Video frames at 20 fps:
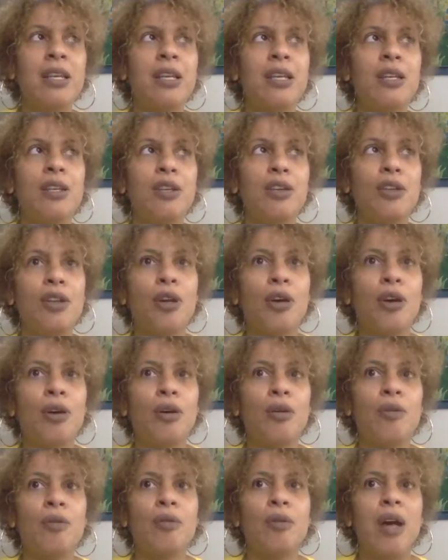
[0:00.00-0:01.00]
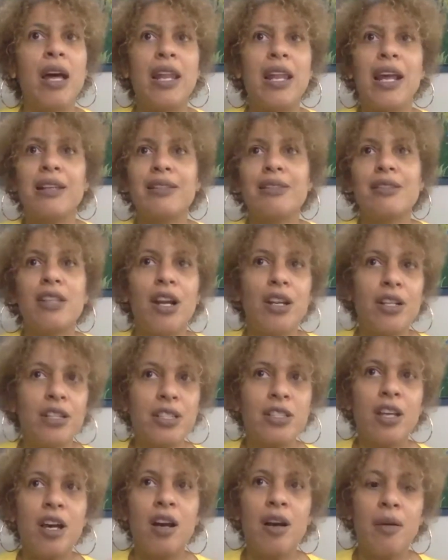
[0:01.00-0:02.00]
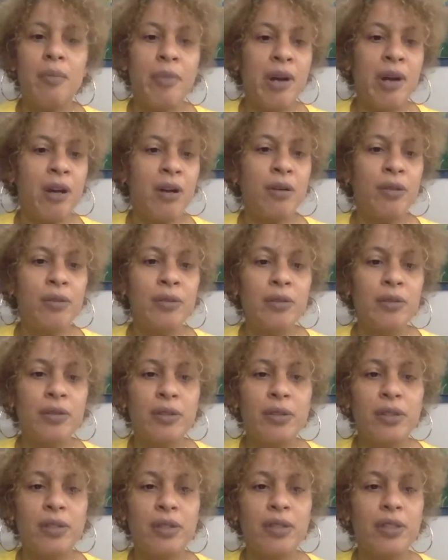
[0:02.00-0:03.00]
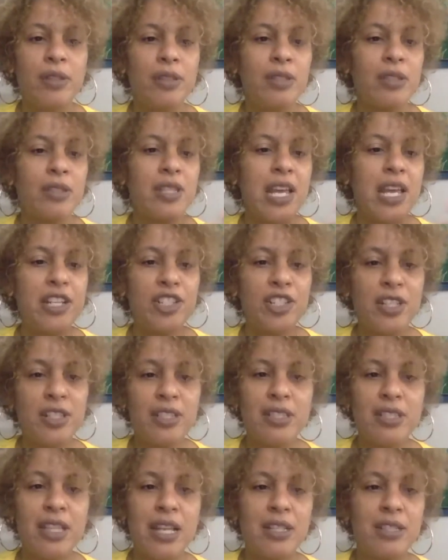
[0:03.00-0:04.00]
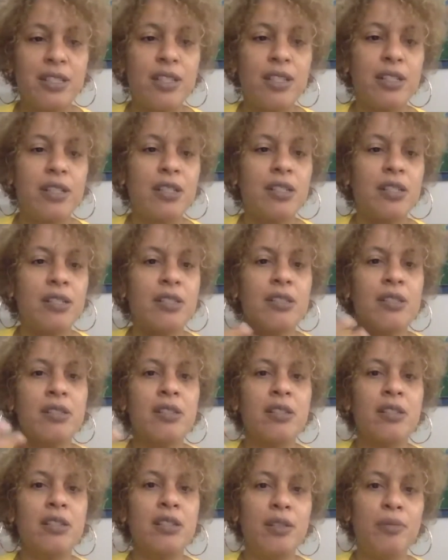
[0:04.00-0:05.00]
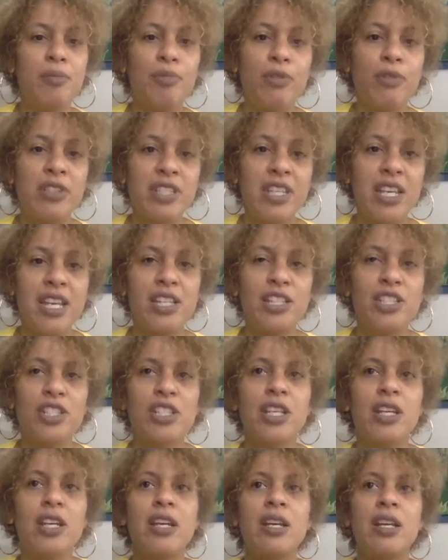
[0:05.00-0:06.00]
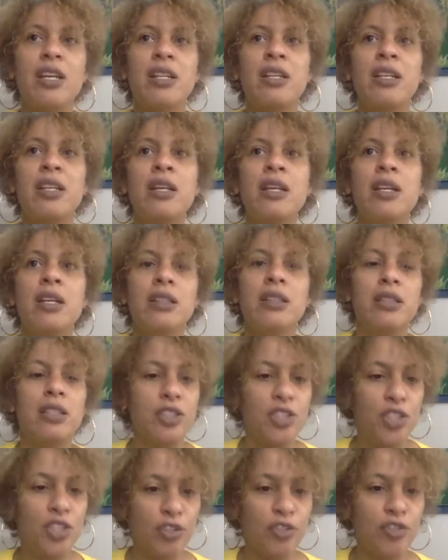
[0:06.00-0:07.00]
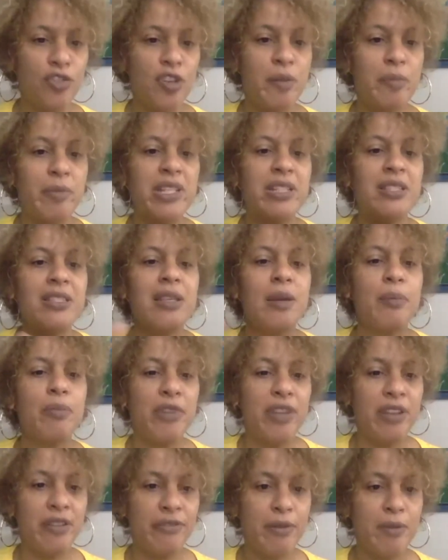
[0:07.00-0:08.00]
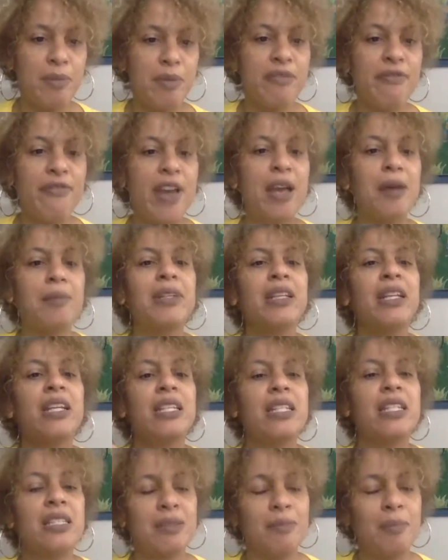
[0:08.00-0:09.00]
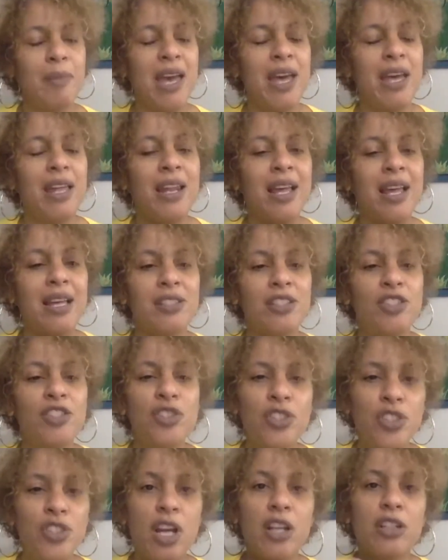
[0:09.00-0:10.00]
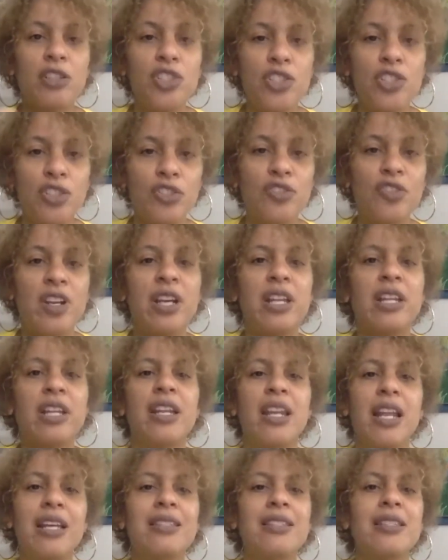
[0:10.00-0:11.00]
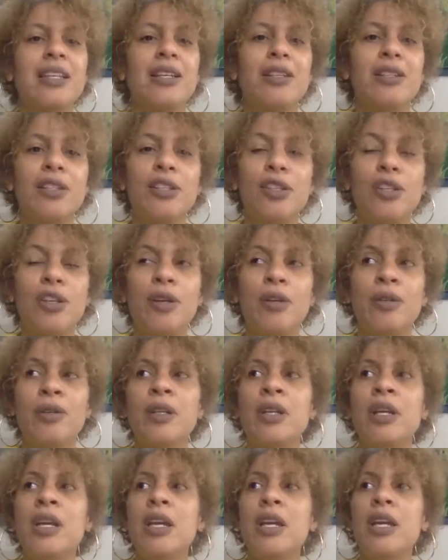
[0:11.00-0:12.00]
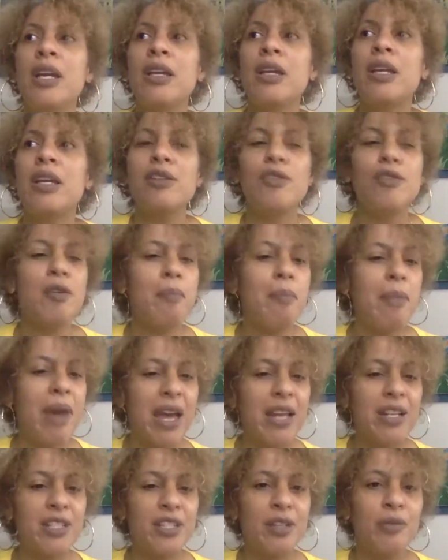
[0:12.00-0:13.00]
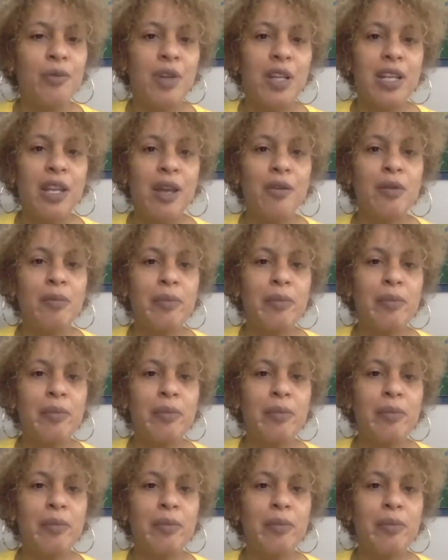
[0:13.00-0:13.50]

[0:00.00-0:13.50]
and I started to talk about the detention centers, the deportation, the children being separated from their family, and this man has young children. And I said, can you imagine what that would